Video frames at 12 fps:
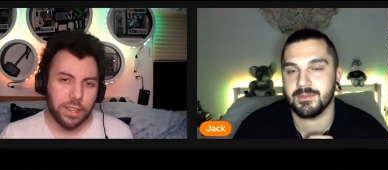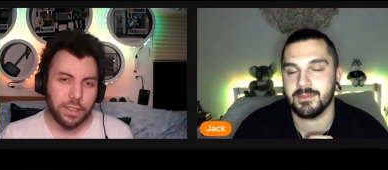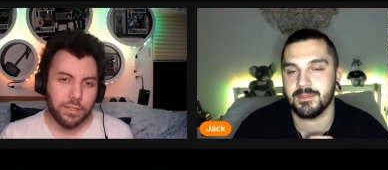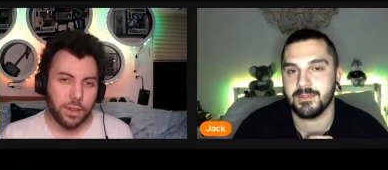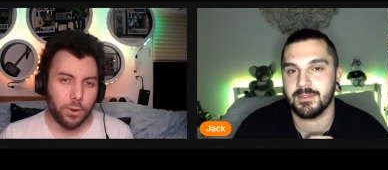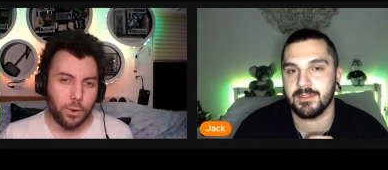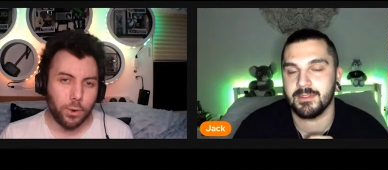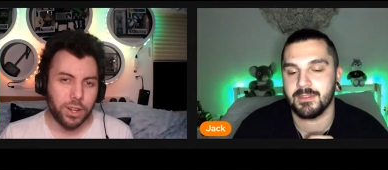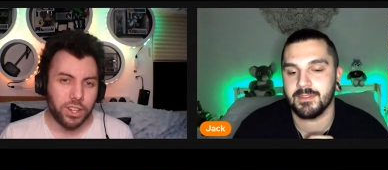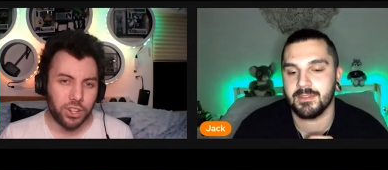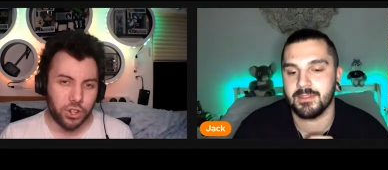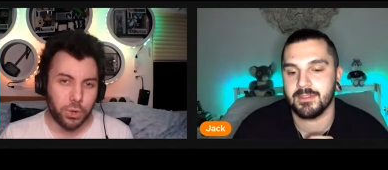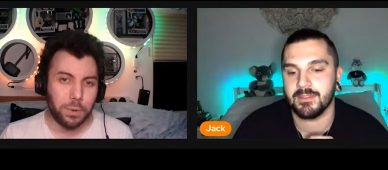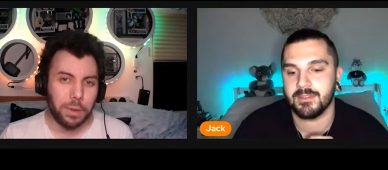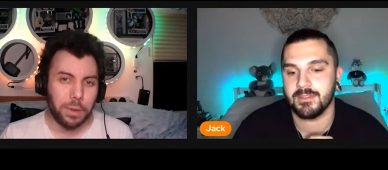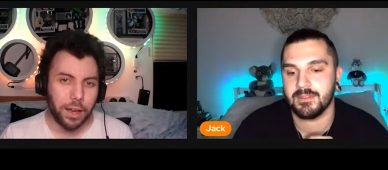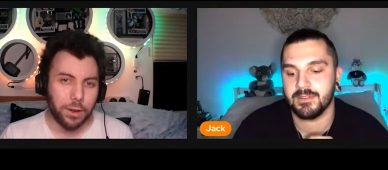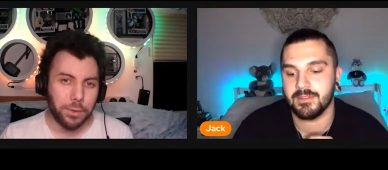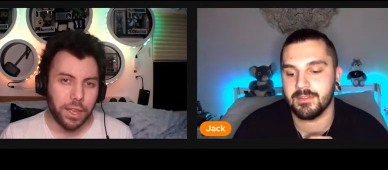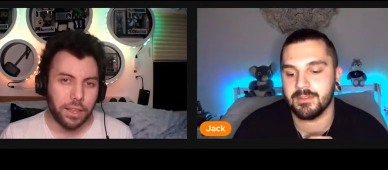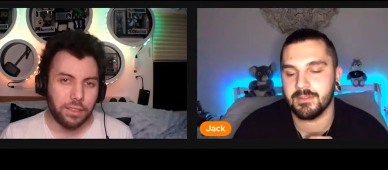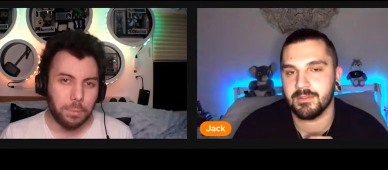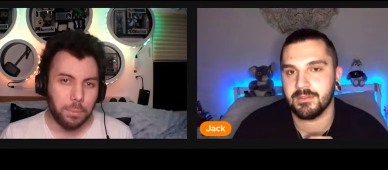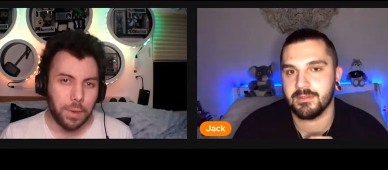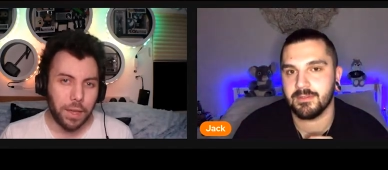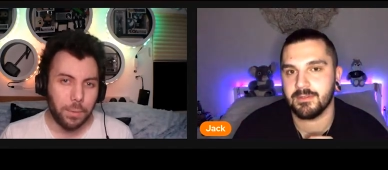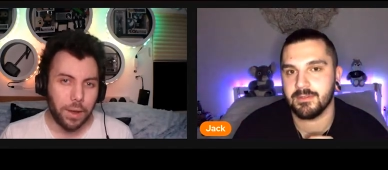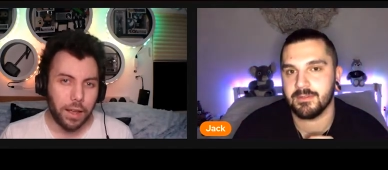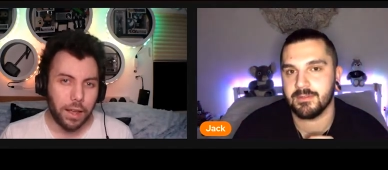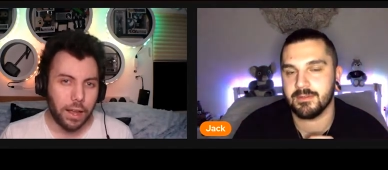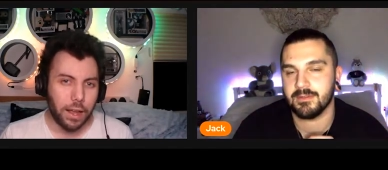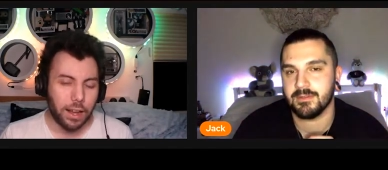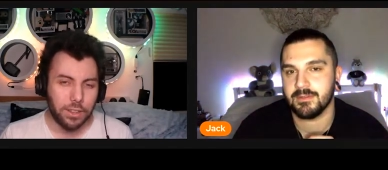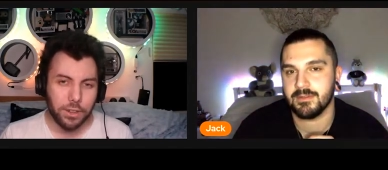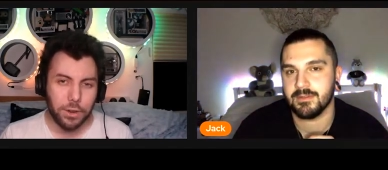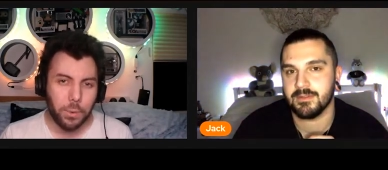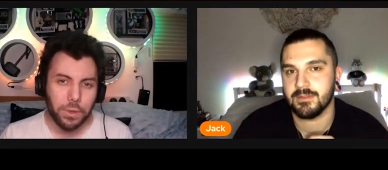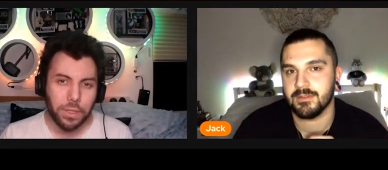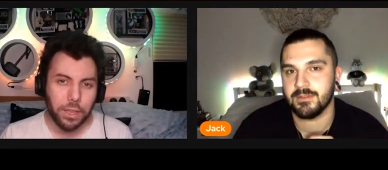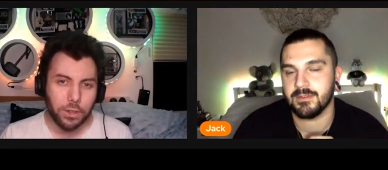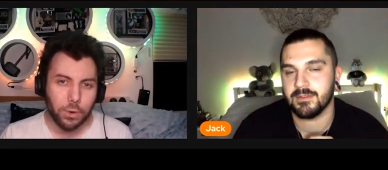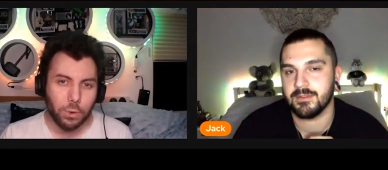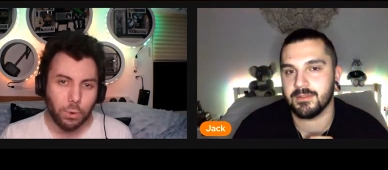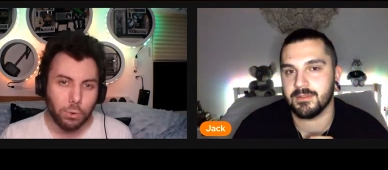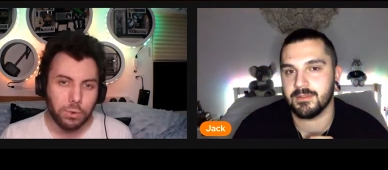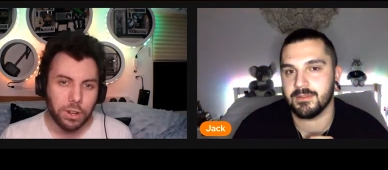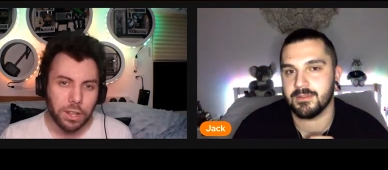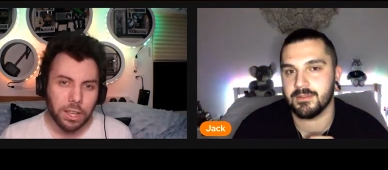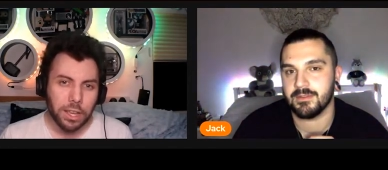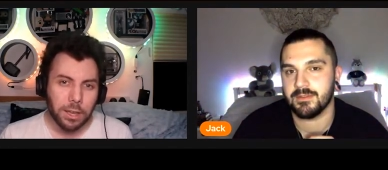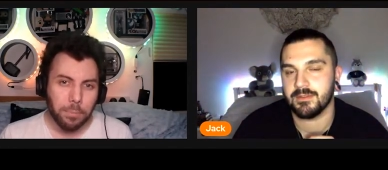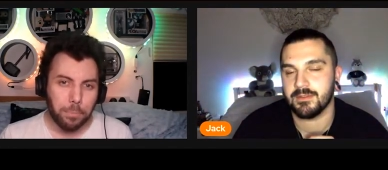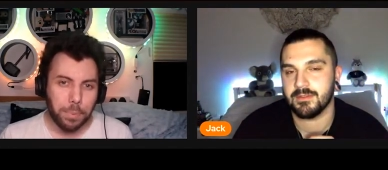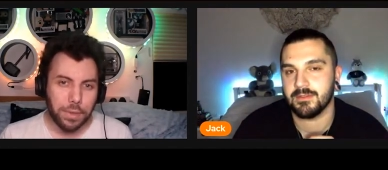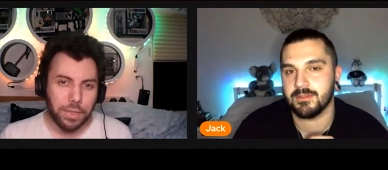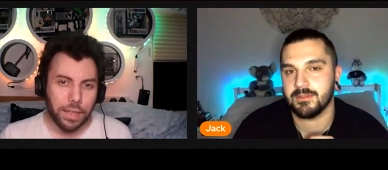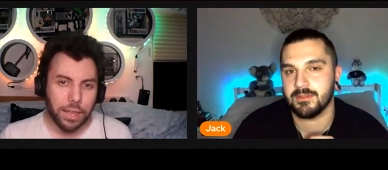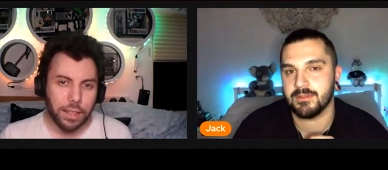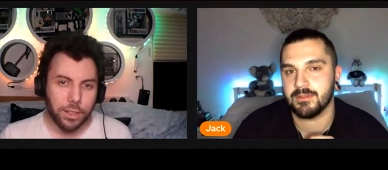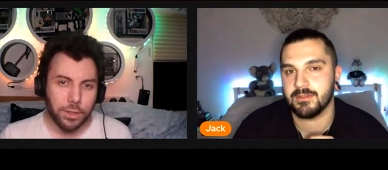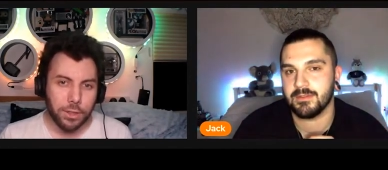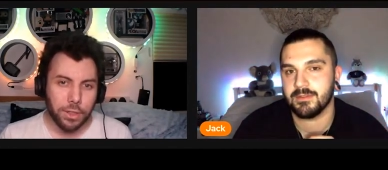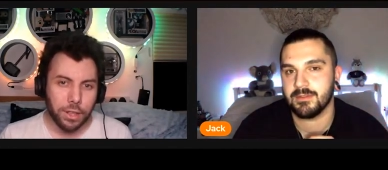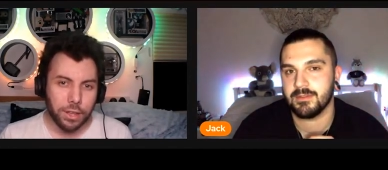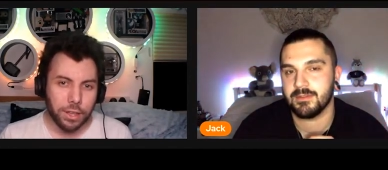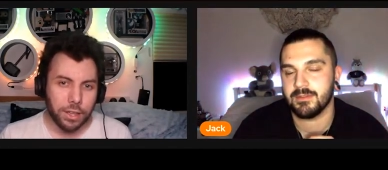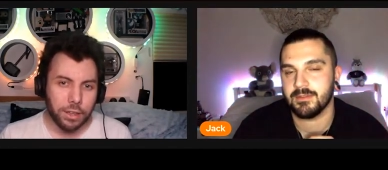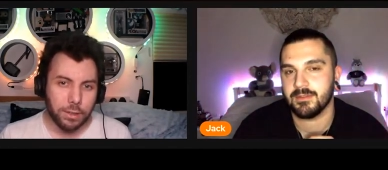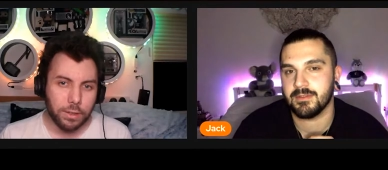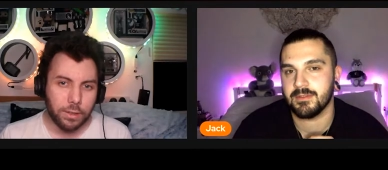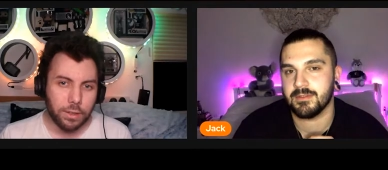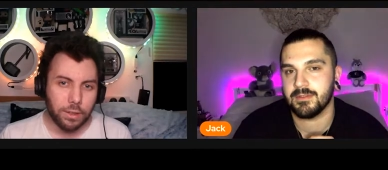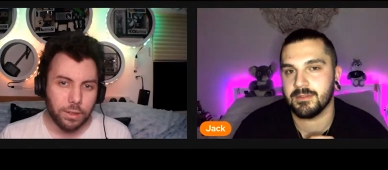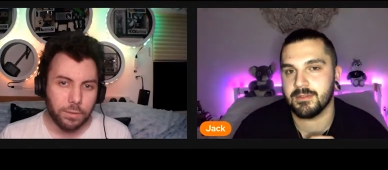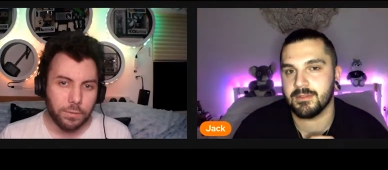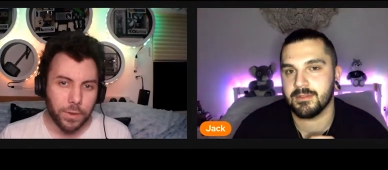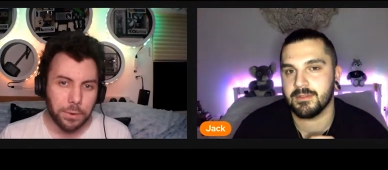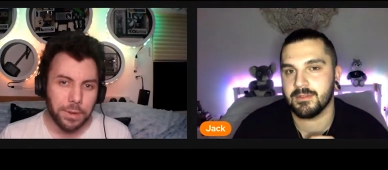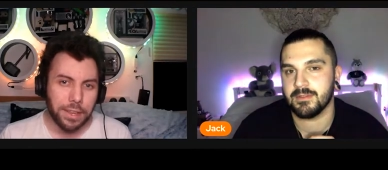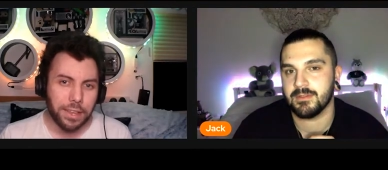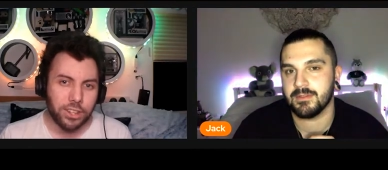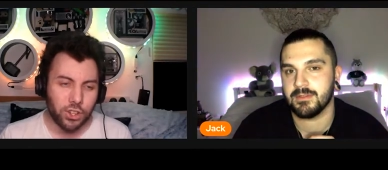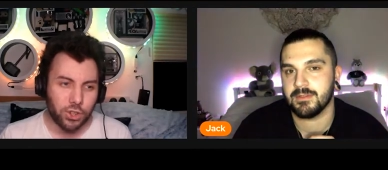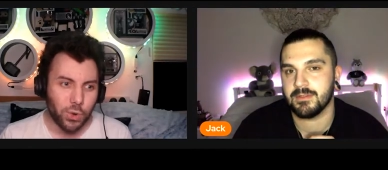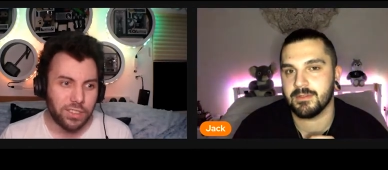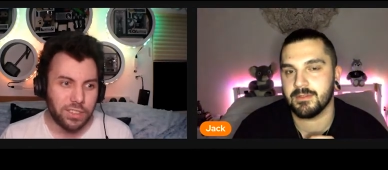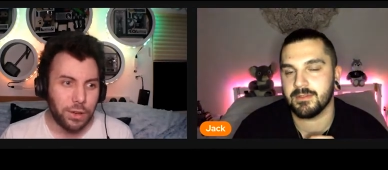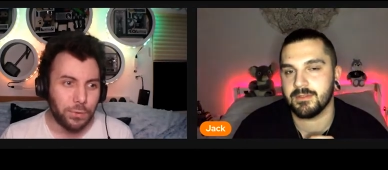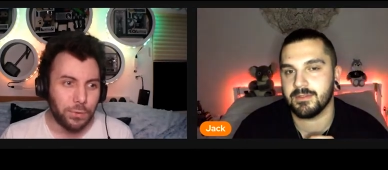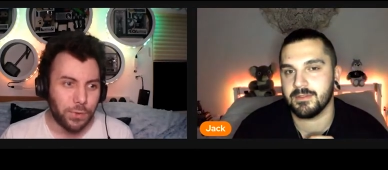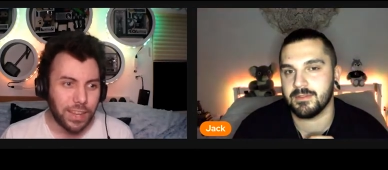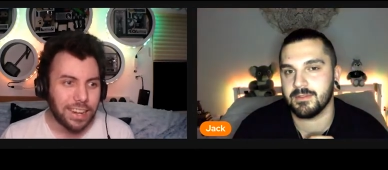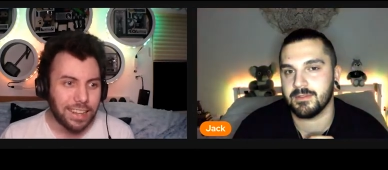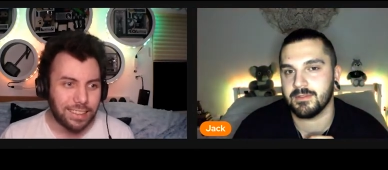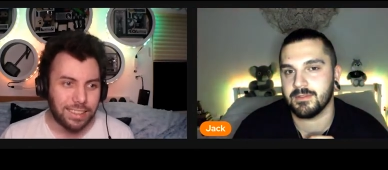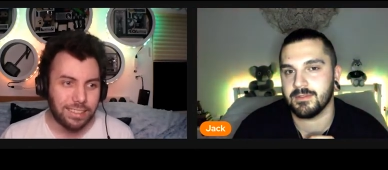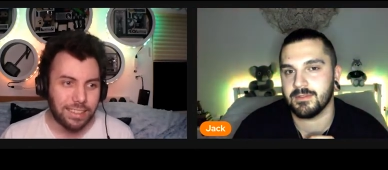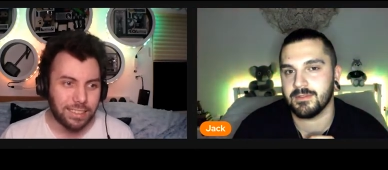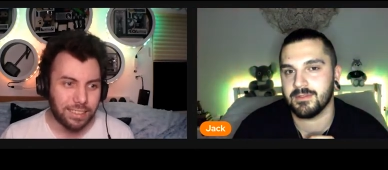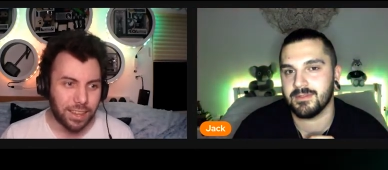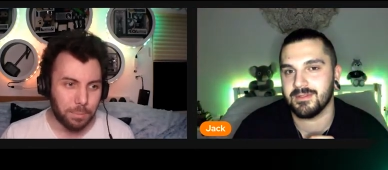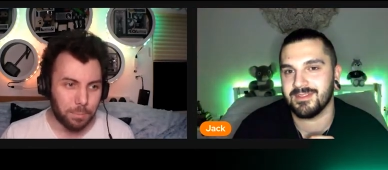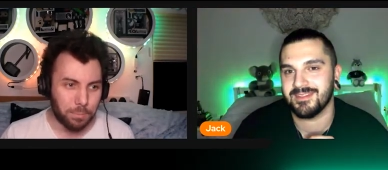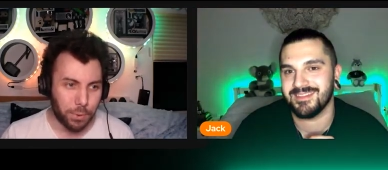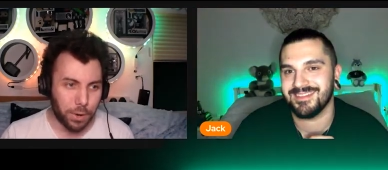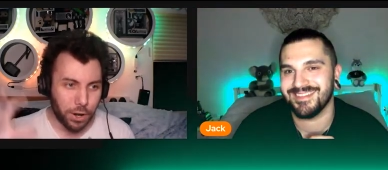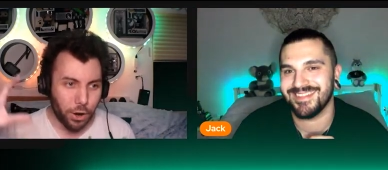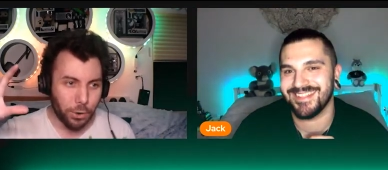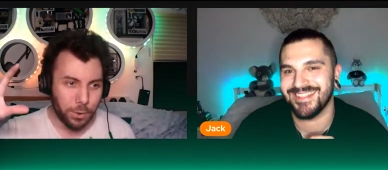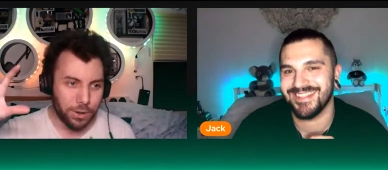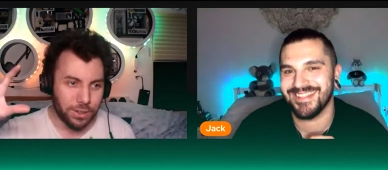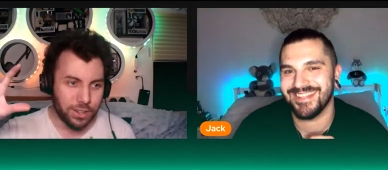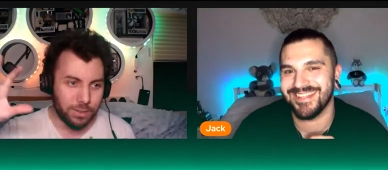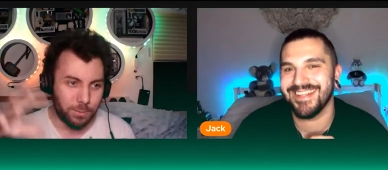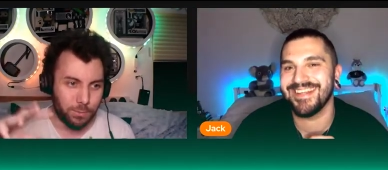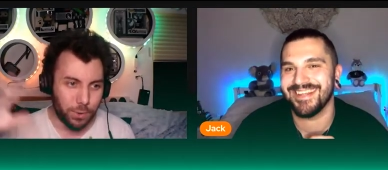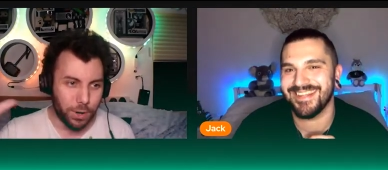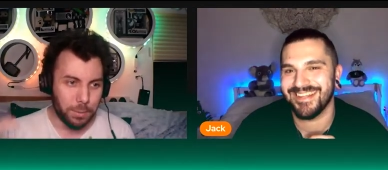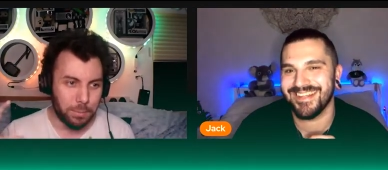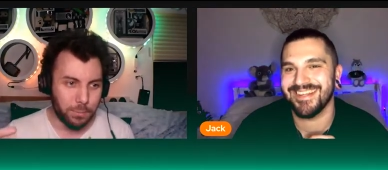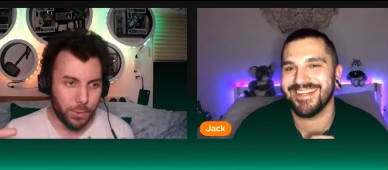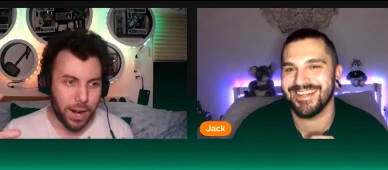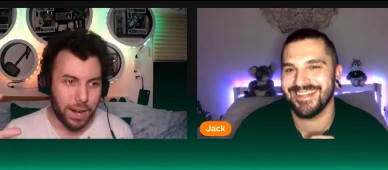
Speaker 1: that always trip me out. There's the bit where I don't know what they're called, but they look like very stressed out phoenixes. It's like bright orange and bright red